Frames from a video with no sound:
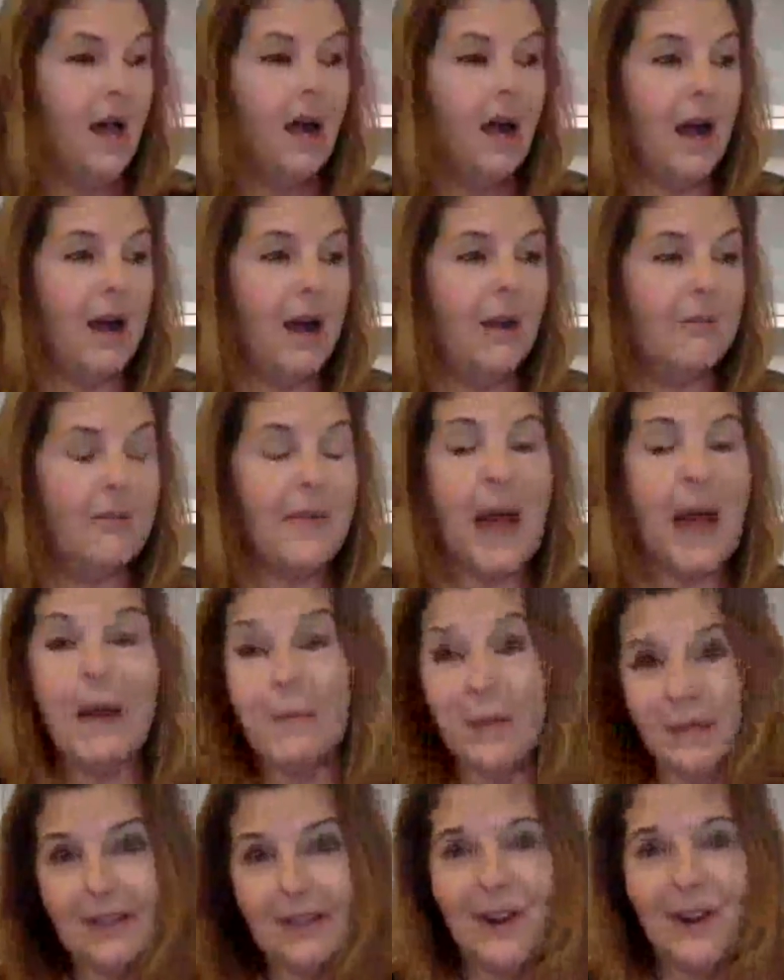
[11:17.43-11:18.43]
um, I'm
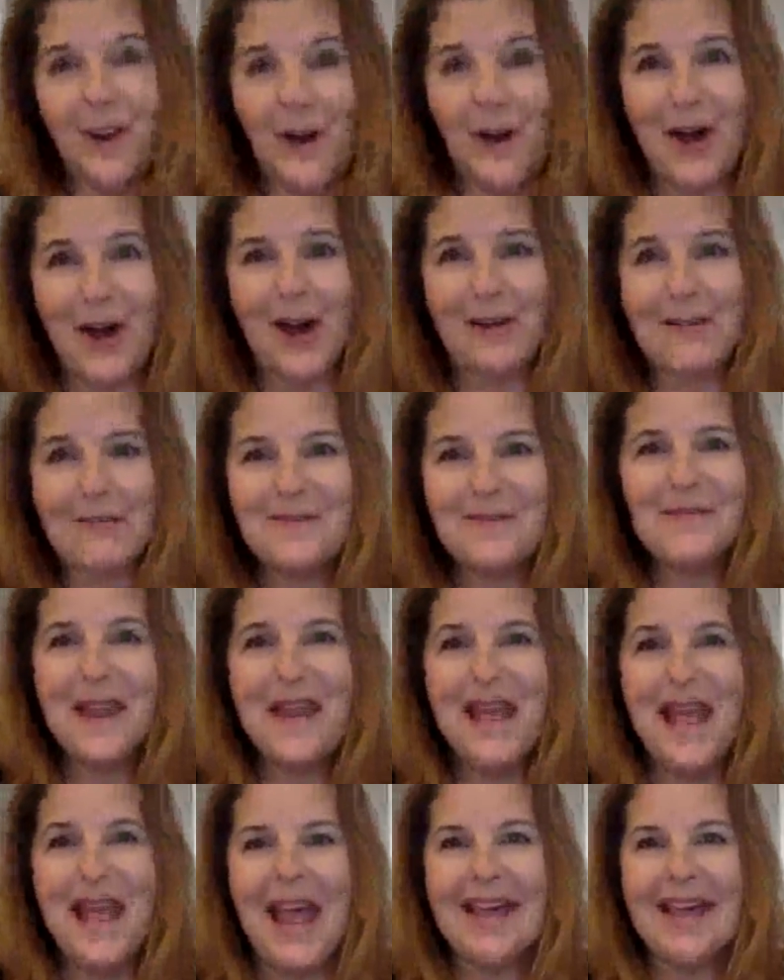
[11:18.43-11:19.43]
a little off.
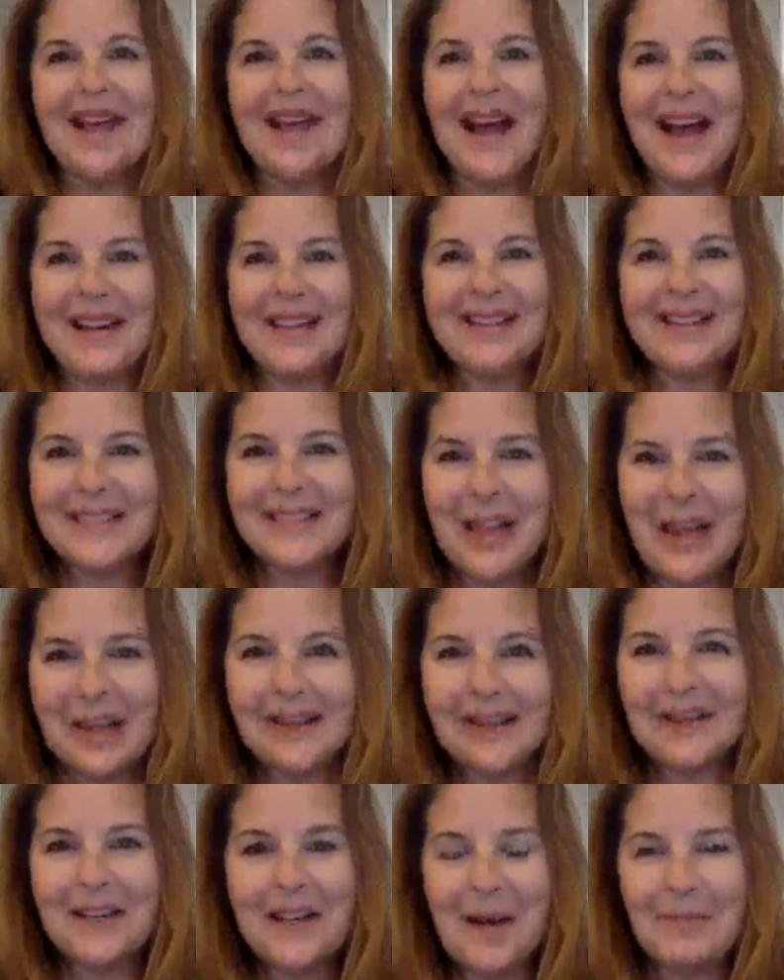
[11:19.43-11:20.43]
And I
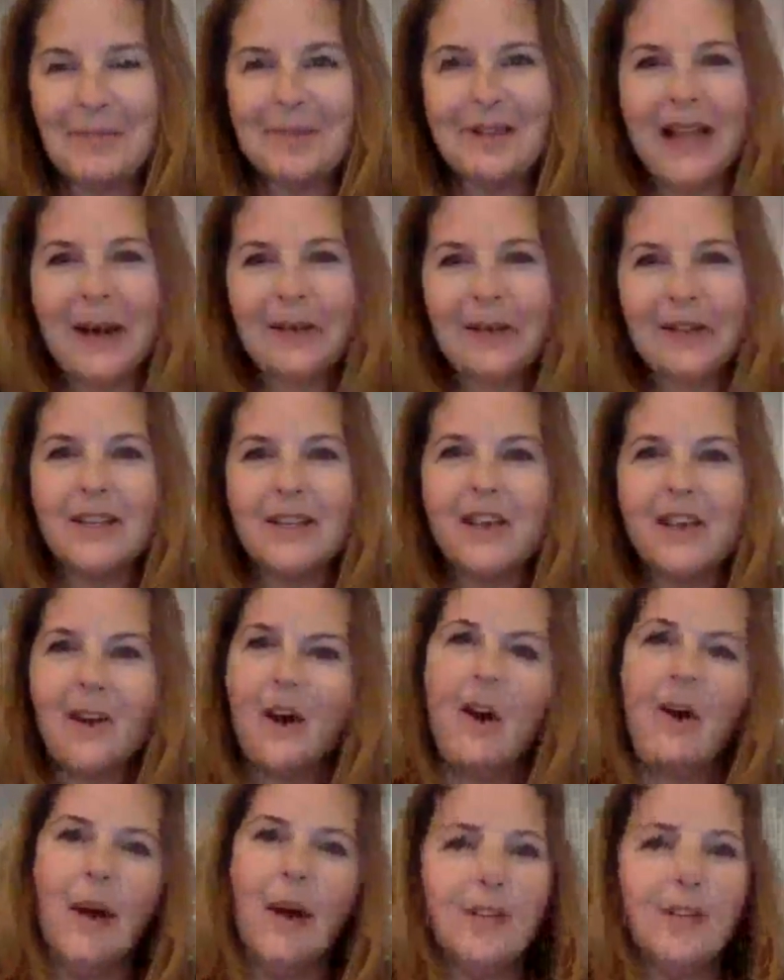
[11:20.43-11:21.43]
decided a couple hours ago,
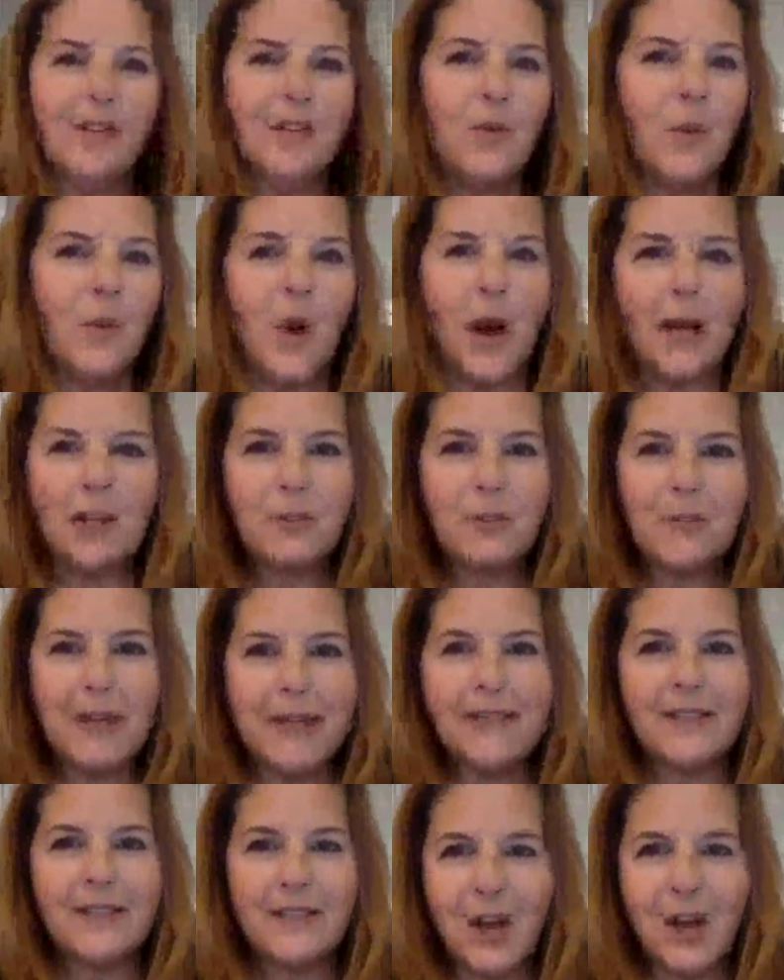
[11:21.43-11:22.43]
oh, I should wash my
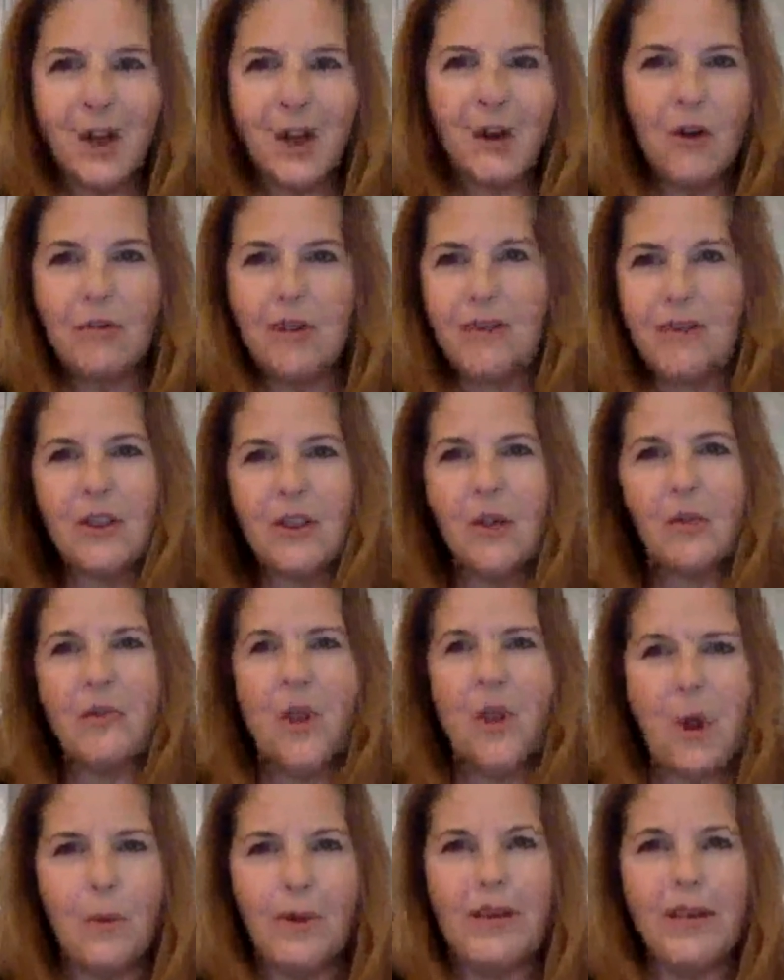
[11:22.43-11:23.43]
stove, even though
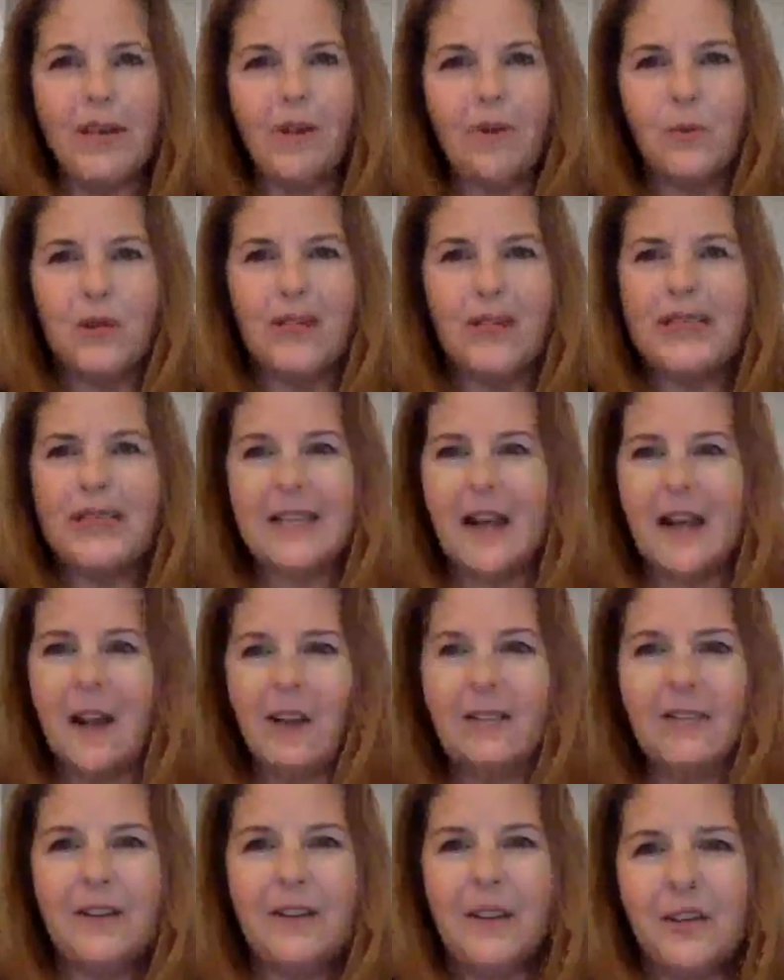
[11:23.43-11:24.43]
nobody can really tell
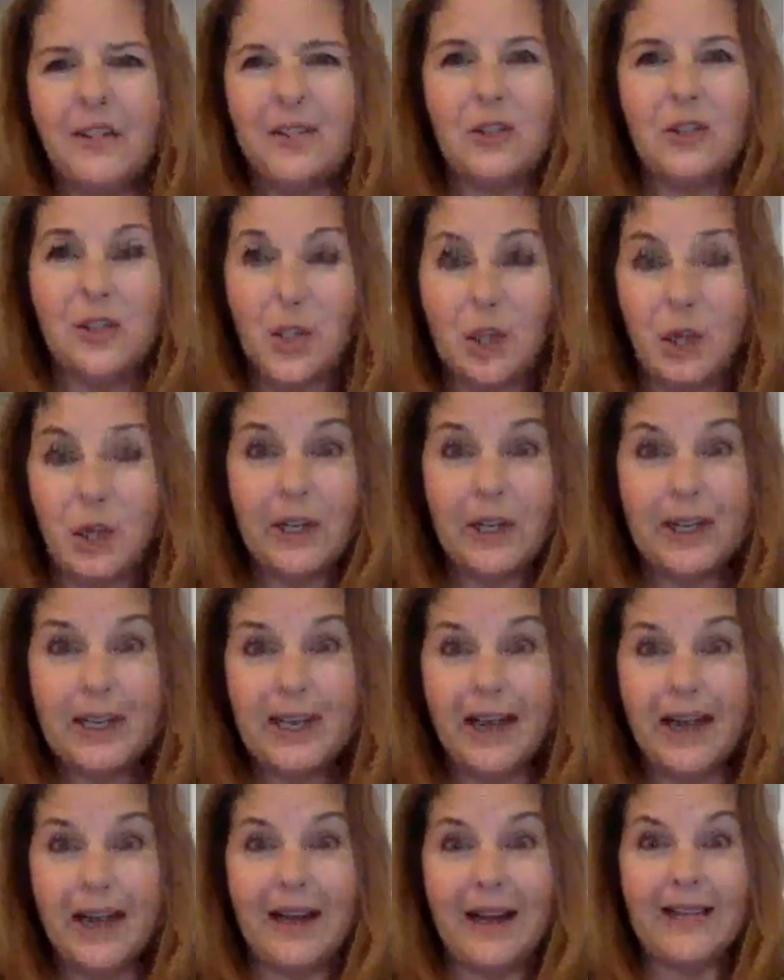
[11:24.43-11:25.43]
if it looks dirty
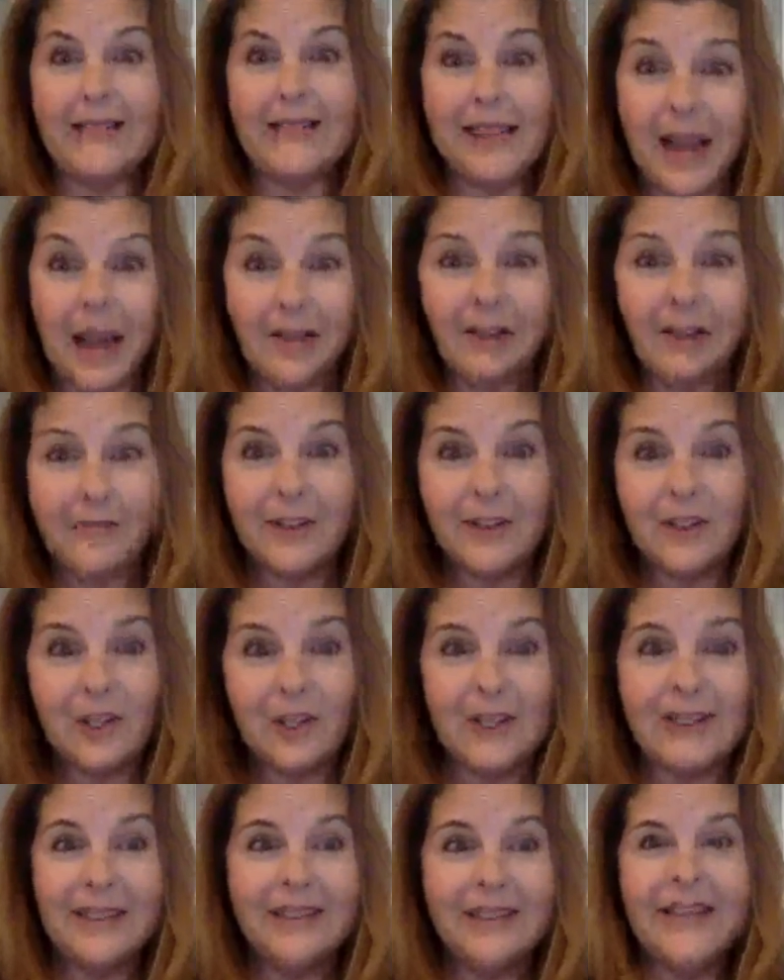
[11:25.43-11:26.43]
on
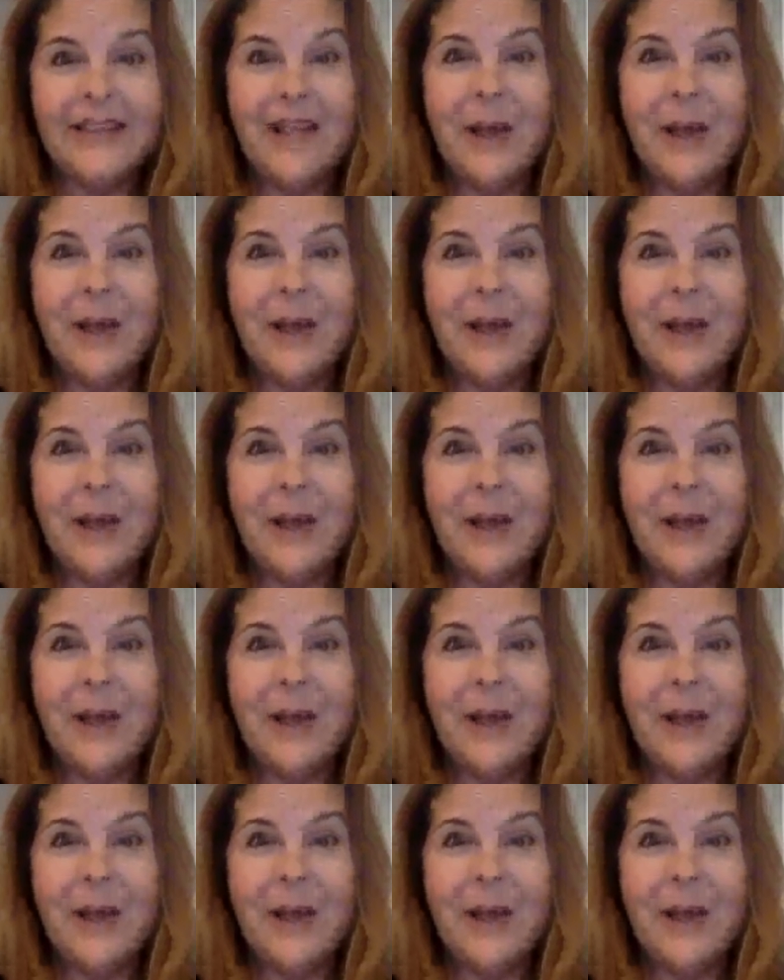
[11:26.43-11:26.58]
television.